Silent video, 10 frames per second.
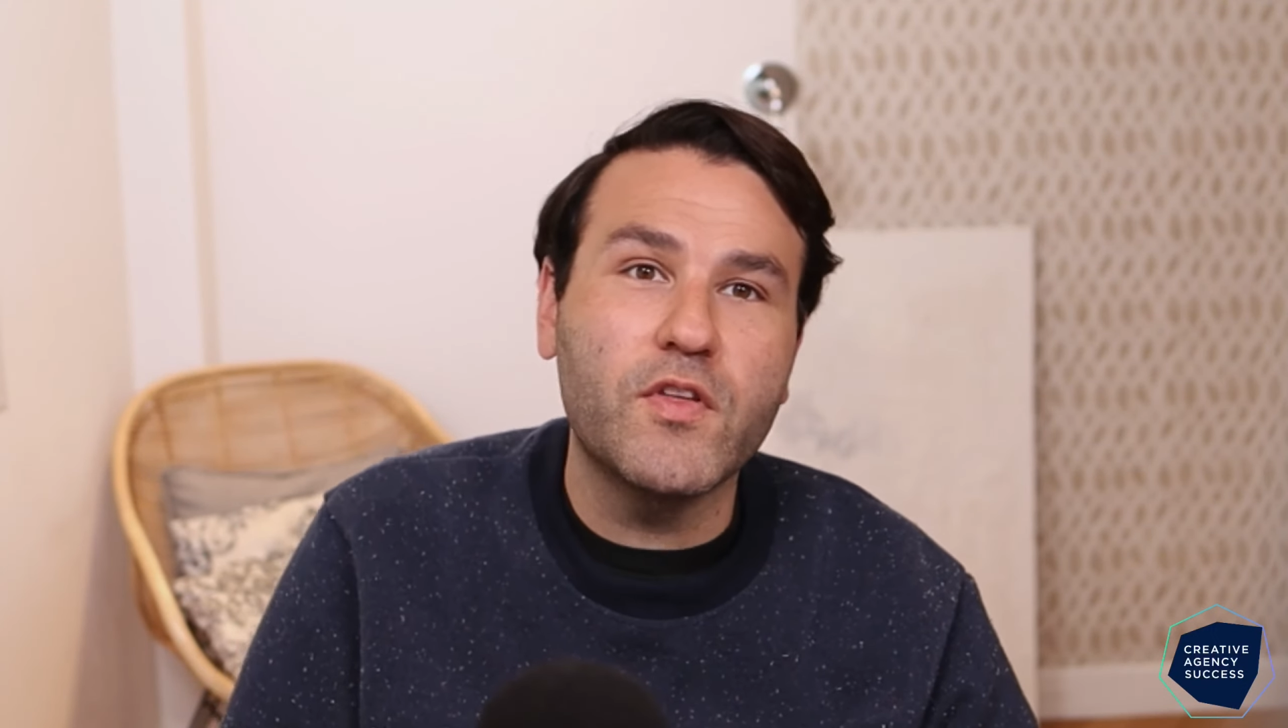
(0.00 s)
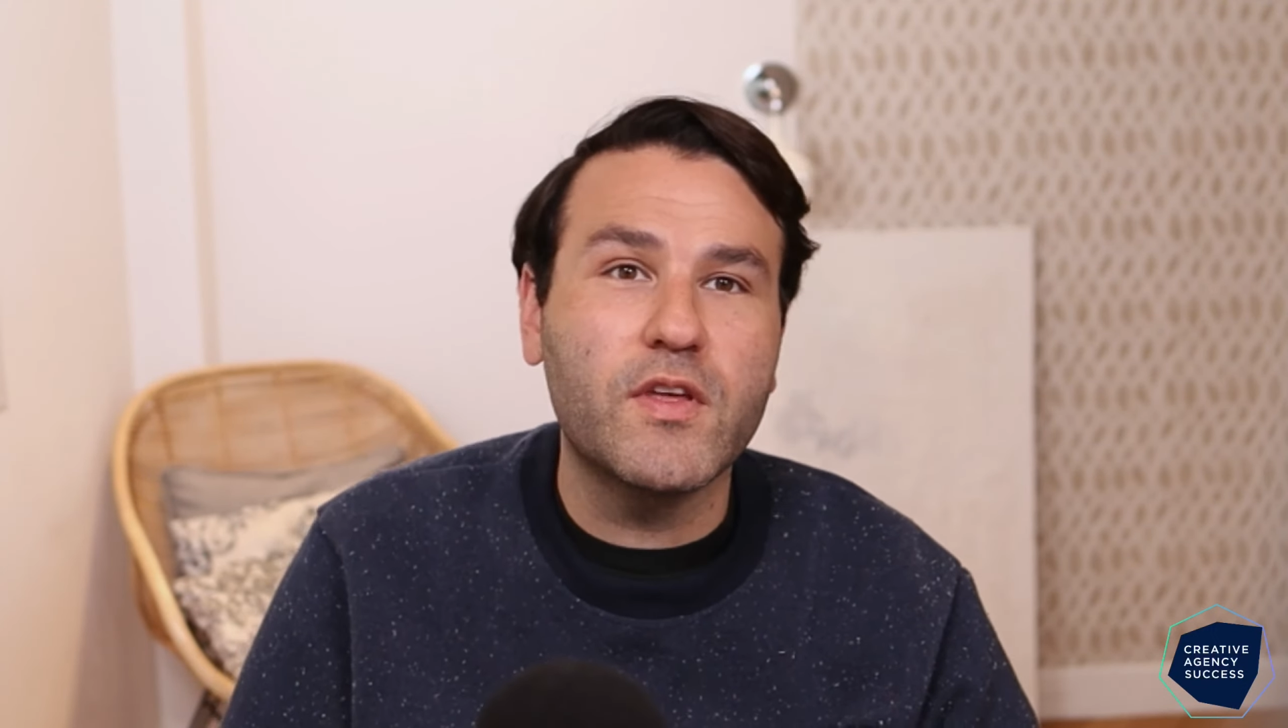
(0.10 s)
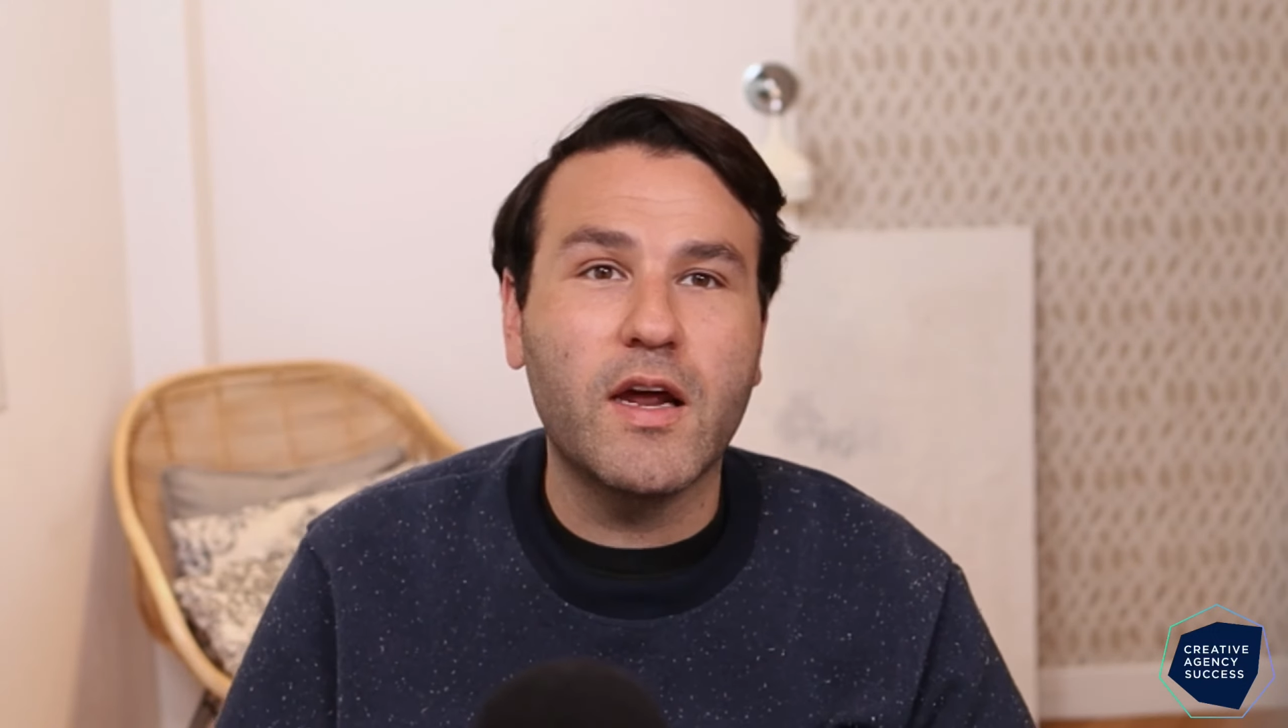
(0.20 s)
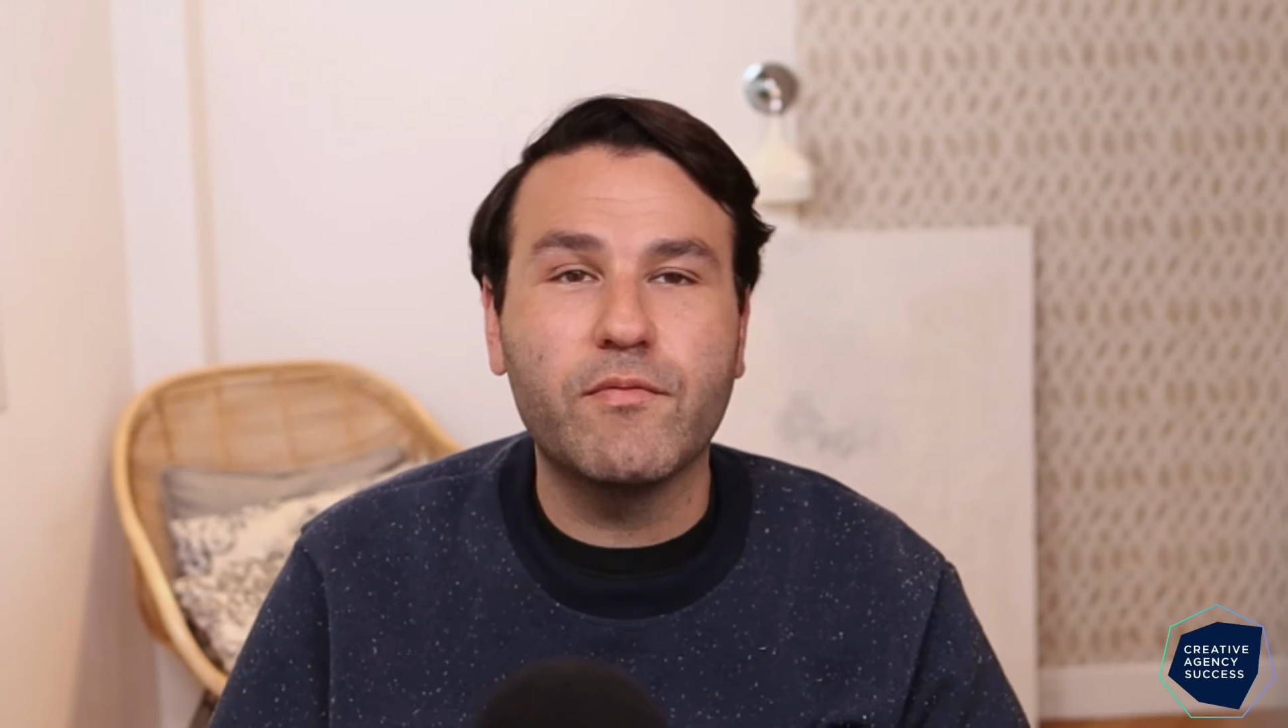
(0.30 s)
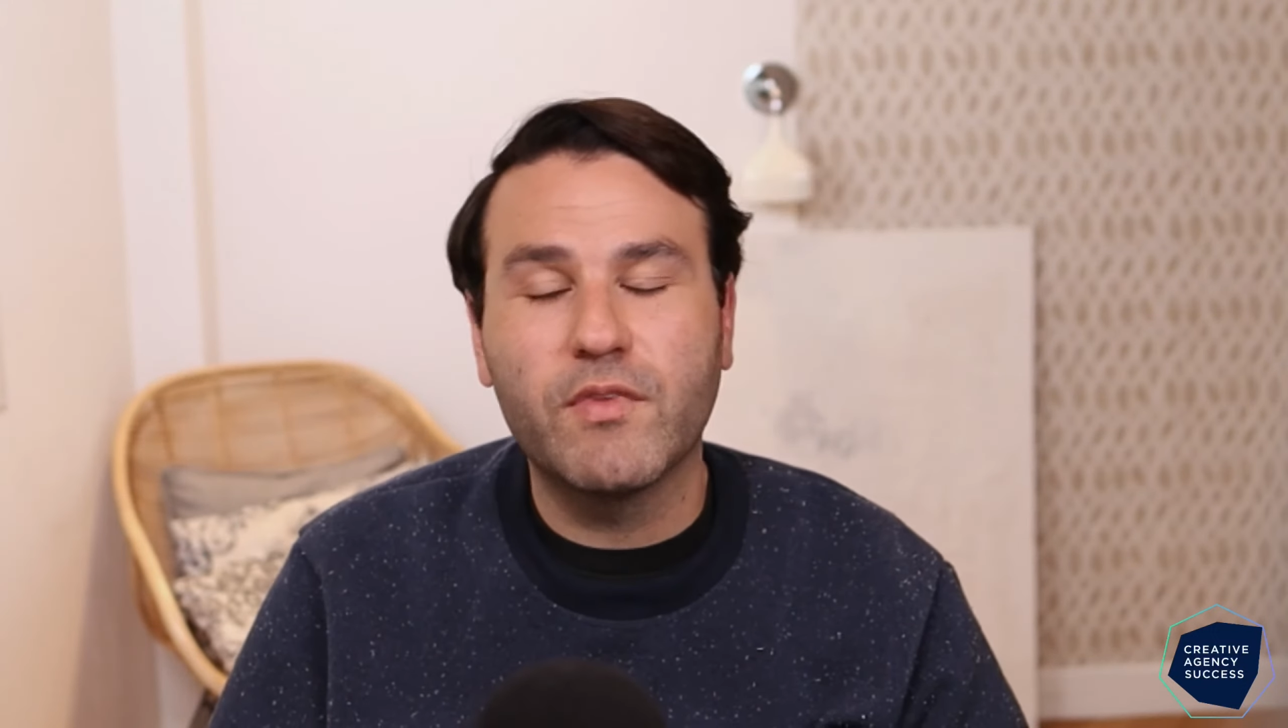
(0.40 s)

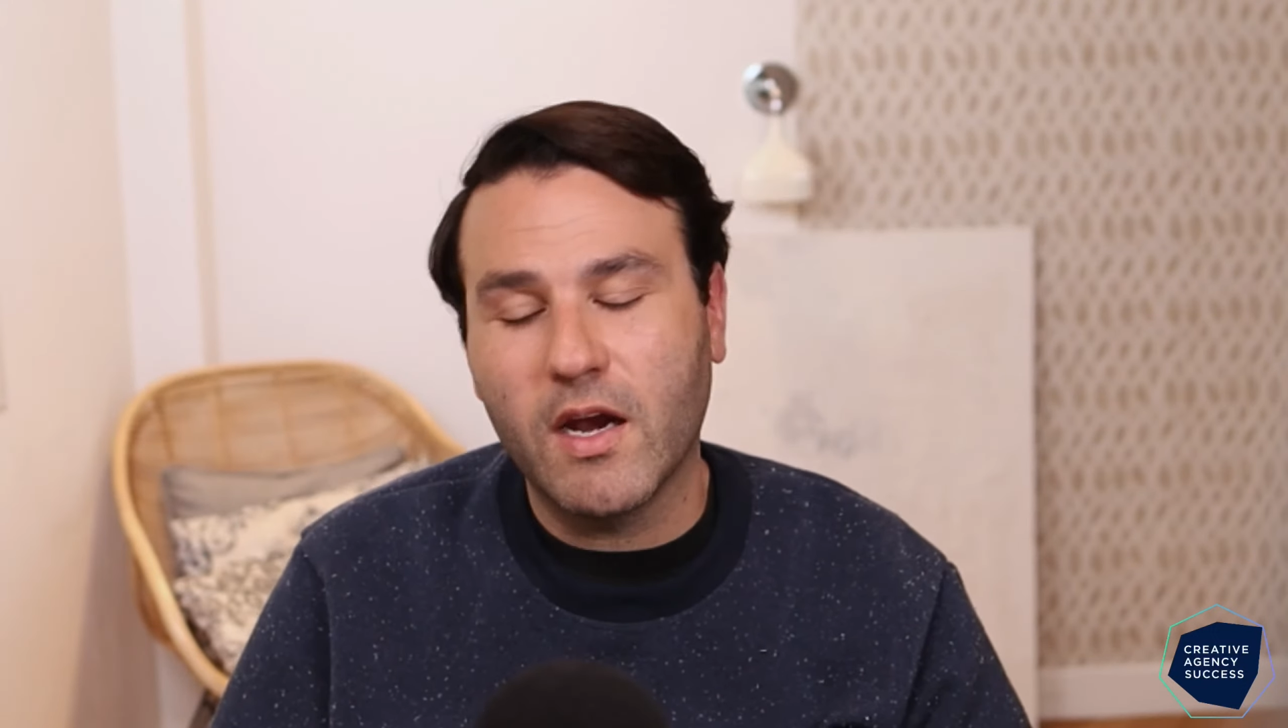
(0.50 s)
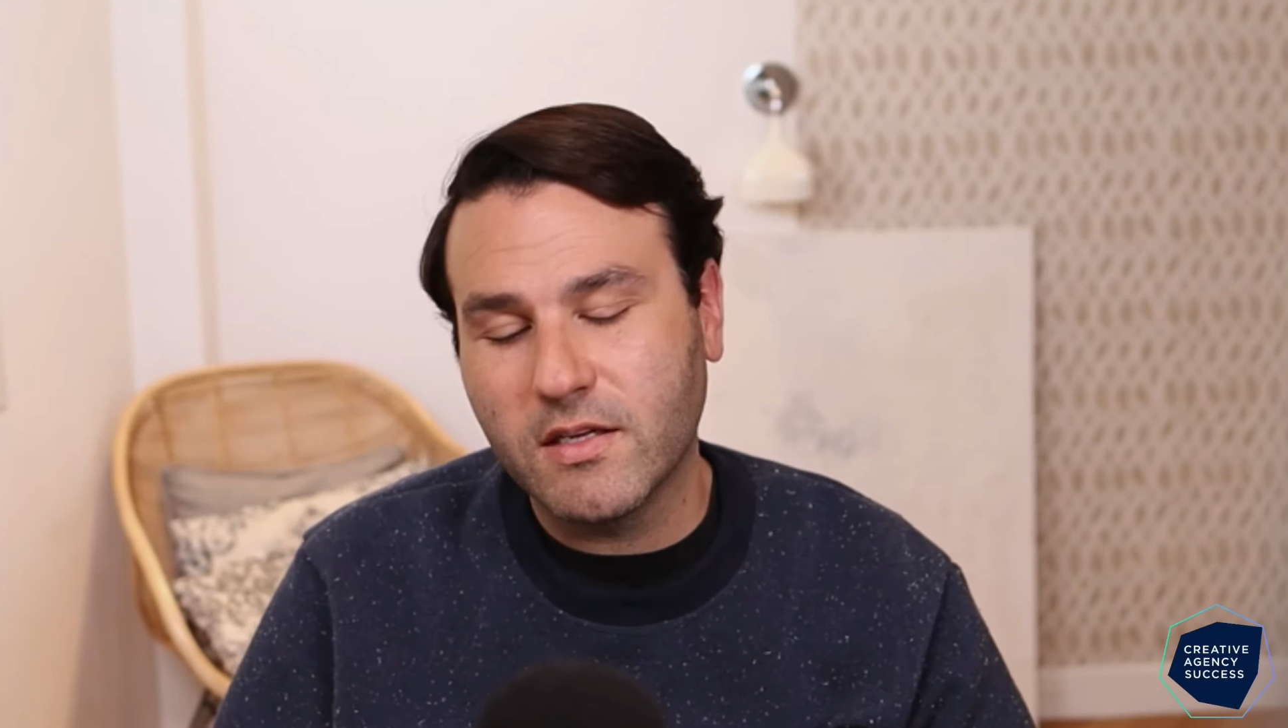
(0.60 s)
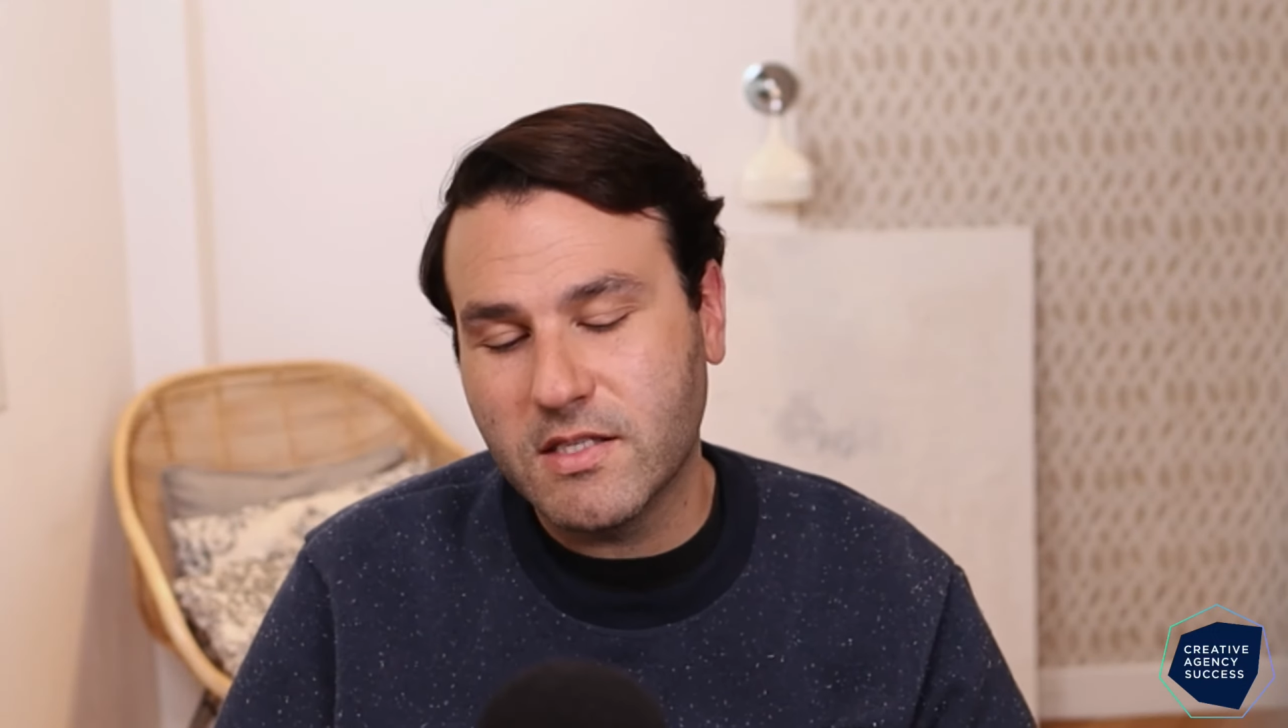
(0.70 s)
thing that